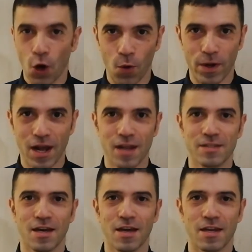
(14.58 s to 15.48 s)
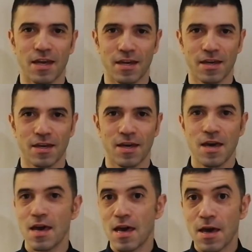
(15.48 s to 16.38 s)
lower eyelid tightening,
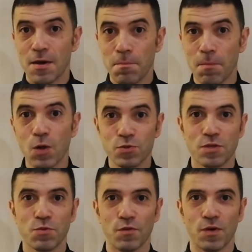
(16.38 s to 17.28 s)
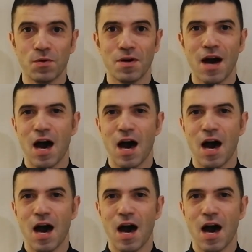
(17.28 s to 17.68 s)
moles removal,